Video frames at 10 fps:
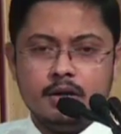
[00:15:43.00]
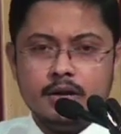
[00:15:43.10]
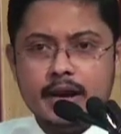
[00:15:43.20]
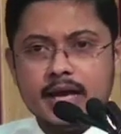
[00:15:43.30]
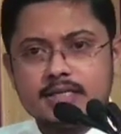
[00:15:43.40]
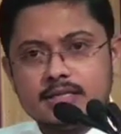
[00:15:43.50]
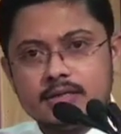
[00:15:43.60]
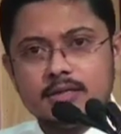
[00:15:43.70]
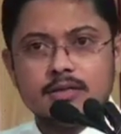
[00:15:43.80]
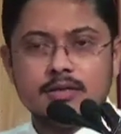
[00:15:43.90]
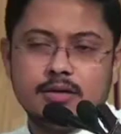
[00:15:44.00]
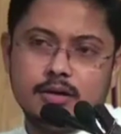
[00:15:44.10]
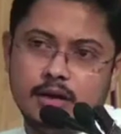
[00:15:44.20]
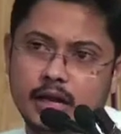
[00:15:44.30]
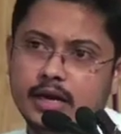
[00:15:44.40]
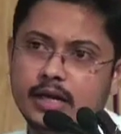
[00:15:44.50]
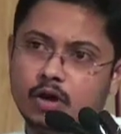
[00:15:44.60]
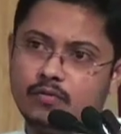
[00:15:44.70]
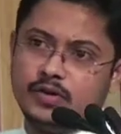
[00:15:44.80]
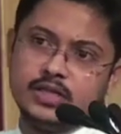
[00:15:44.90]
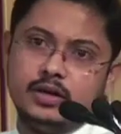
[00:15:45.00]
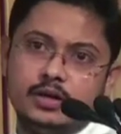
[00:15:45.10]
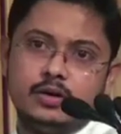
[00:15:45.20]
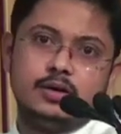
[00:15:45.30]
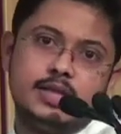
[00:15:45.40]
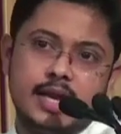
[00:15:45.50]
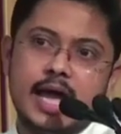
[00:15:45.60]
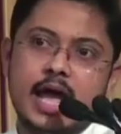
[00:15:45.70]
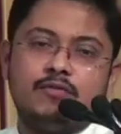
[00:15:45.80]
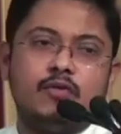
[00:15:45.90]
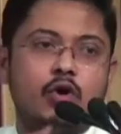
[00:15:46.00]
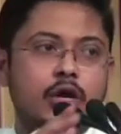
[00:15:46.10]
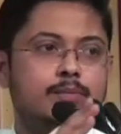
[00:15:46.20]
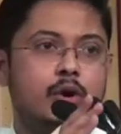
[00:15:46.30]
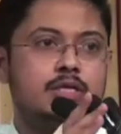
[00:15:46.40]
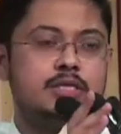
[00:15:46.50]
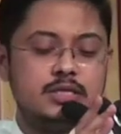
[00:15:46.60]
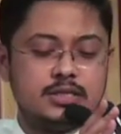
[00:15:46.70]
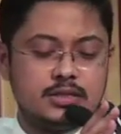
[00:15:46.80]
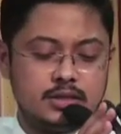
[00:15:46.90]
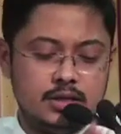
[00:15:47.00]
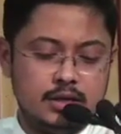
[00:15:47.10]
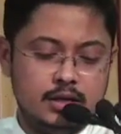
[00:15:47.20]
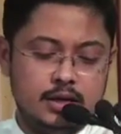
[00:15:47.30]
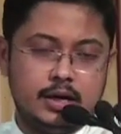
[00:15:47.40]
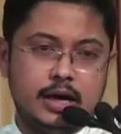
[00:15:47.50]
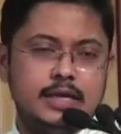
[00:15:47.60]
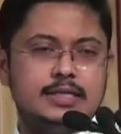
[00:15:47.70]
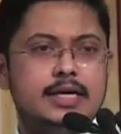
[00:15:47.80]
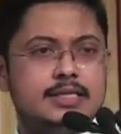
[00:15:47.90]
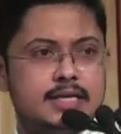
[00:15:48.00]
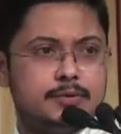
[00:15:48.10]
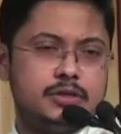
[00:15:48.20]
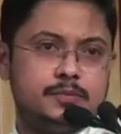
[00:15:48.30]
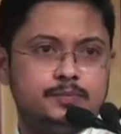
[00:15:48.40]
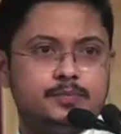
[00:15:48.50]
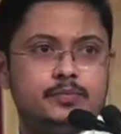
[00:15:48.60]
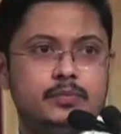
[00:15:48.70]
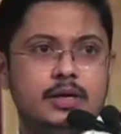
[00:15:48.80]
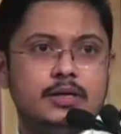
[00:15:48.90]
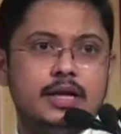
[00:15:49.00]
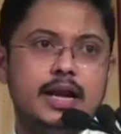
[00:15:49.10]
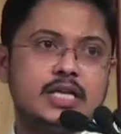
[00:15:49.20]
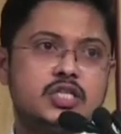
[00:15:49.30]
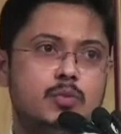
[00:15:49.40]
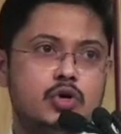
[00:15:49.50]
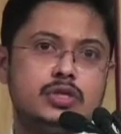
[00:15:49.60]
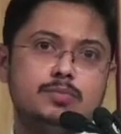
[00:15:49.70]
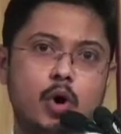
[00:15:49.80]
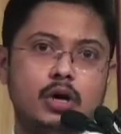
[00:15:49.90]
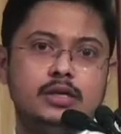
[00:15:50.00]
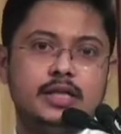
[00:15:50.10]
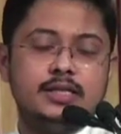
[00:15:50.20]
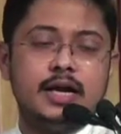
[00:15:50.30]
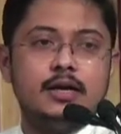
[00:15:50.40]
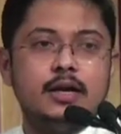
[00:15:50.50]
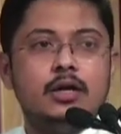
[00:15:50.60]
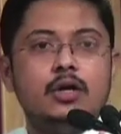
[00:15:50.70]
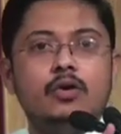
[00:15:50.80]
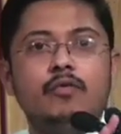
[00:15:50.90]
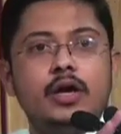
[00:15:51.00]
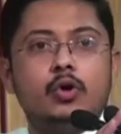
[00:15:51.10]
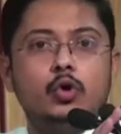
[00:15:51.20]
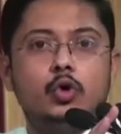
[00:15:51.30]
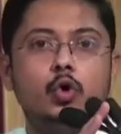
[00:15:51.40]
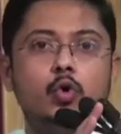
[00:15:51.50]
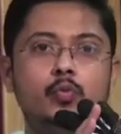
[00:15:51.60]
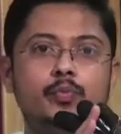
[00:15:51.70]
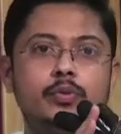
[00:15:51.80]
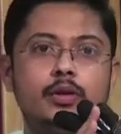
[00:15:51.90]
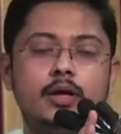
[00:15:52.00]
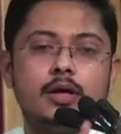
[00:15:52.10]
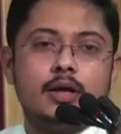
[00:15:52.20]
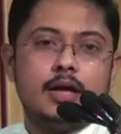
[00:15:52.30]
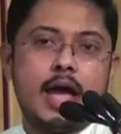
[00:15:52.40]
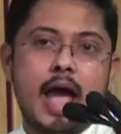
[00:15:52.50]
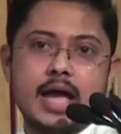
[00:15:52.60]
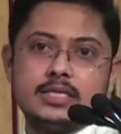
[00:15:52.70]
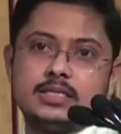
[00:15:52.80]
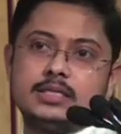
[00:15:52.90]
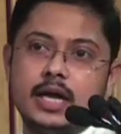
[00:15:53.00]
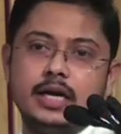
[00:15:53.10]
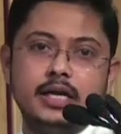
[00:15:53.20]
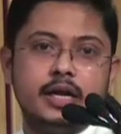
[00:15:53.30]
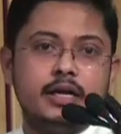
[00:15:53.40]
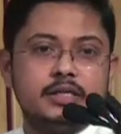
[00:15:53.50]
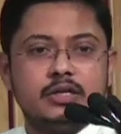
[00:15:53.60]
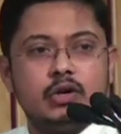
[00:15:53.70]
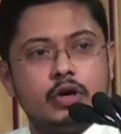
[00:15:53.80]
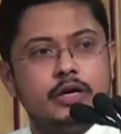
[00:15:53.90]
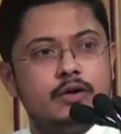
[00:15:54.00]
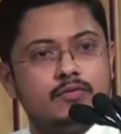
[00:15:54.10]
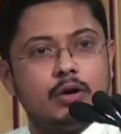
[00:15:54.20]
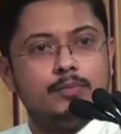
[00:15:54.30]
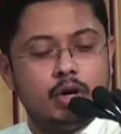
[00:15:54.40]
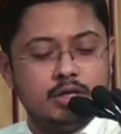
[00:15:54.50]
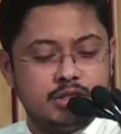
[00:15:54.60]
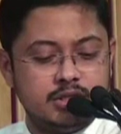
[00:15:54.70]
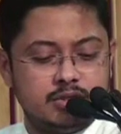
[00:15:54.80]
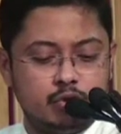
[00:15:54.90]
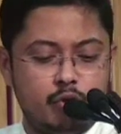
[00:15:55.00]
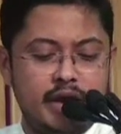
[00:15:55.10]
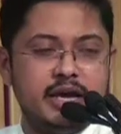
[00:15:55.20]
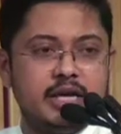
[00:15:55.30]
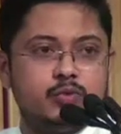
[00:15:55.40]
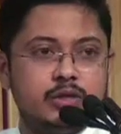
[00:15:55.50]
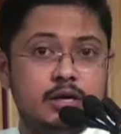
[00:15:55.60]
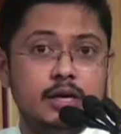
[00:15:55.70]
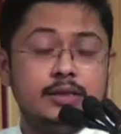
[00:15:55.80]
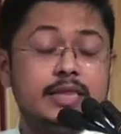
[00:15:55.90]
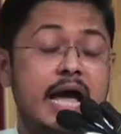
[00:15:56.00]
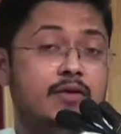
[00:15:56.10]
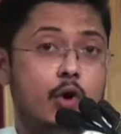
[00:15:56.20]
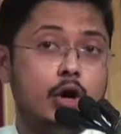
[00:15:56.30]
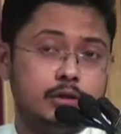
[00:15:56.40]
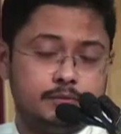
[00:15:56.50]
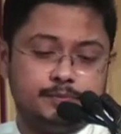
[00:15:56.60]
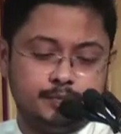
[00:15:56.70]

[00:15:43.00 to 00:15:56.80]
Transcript: Next learning or vision that I have for foreign policy is courage and deception. The next most important thing that we could do as an Indian nation or Indian foreign policy is to engage with Taiwan.